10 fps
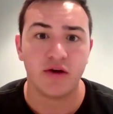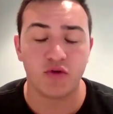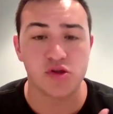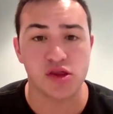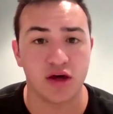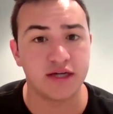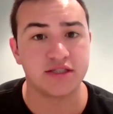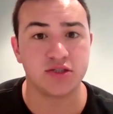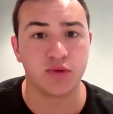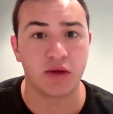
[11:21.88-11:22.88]
Versus
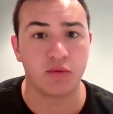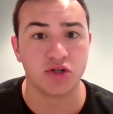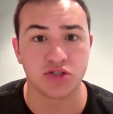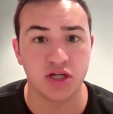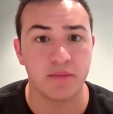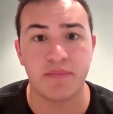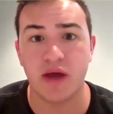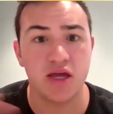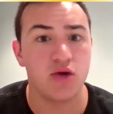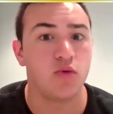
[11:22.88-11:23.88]
us is like we're just going to
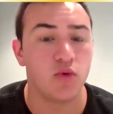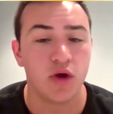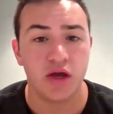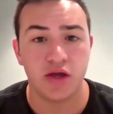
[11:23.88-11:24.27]
pay you.